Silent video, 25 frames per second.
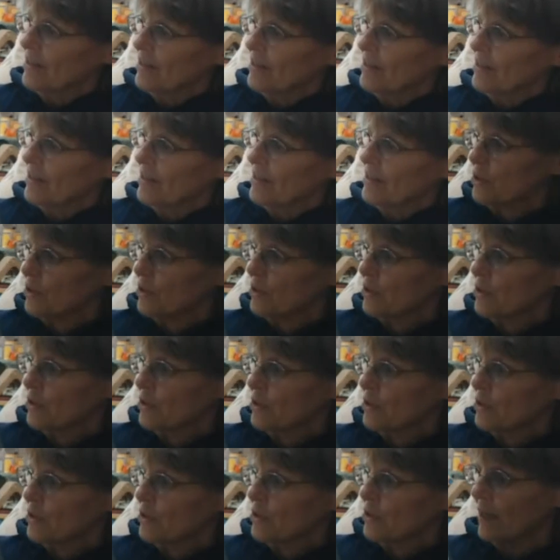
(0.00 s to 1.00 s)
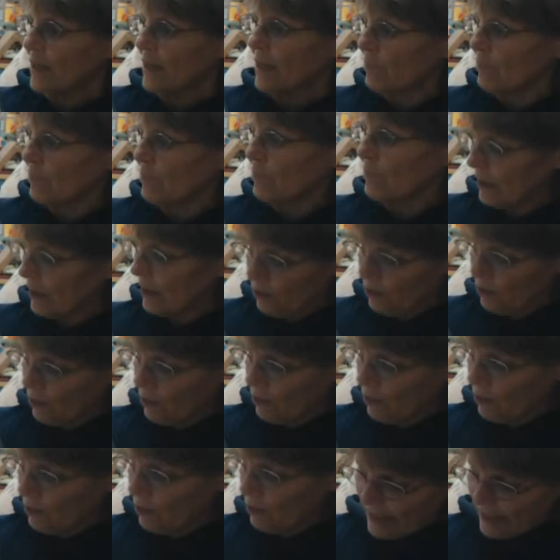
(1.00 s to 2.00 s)
So we
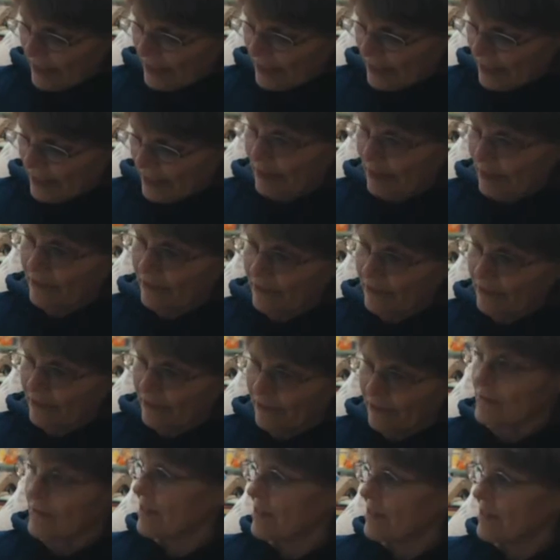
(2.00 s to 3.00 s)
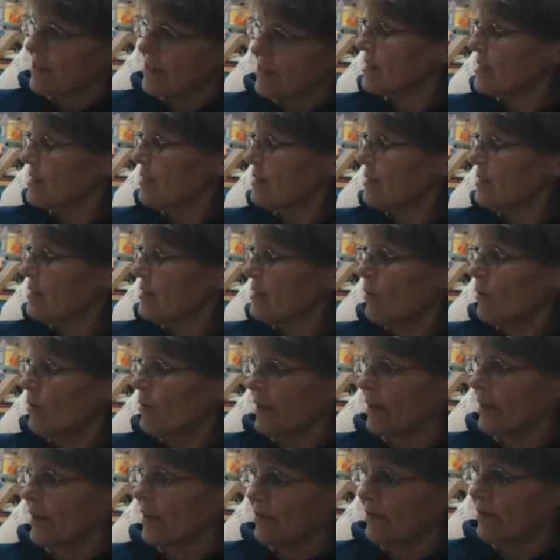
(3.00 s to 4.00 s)
only have 61
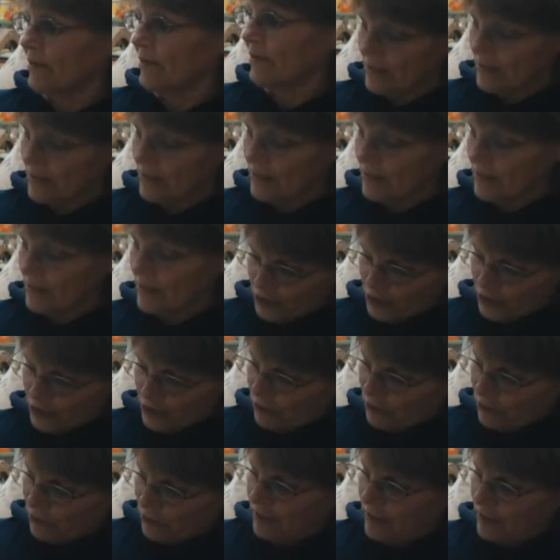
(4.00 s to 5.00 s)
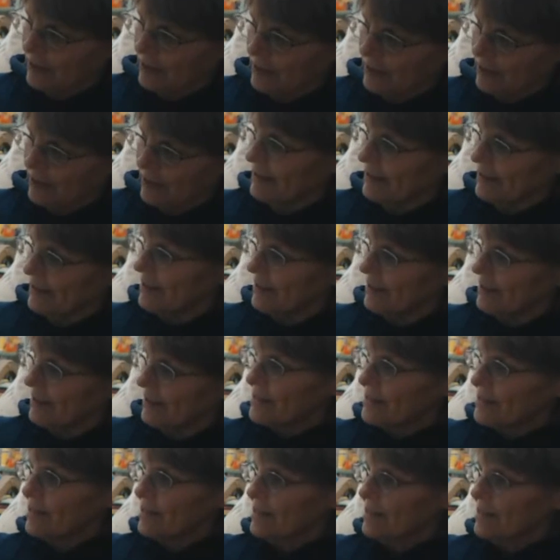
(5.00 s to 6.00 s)
of these. There's Cutie.
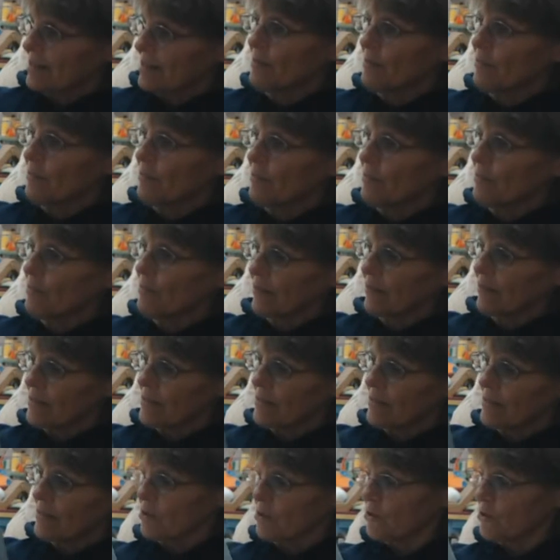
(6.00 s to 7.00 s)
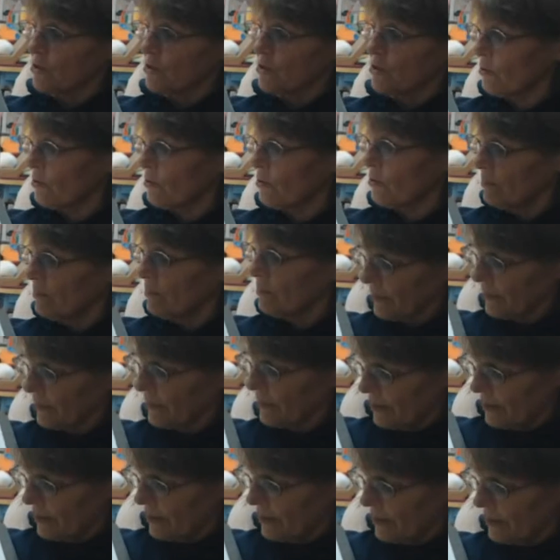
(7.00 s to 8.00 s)
61 of these to do.
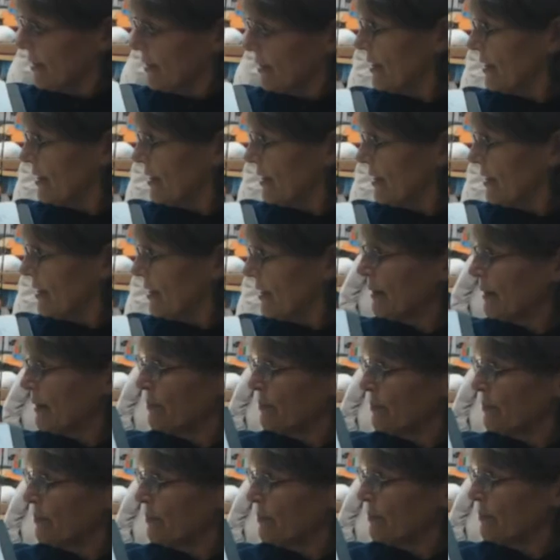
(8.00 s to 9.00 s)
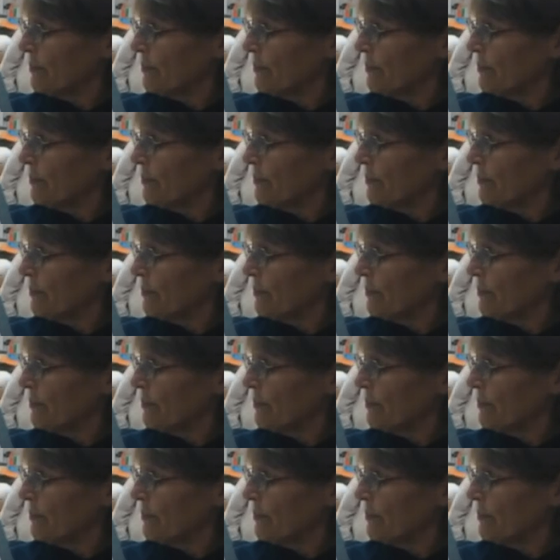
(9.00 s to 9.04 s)
And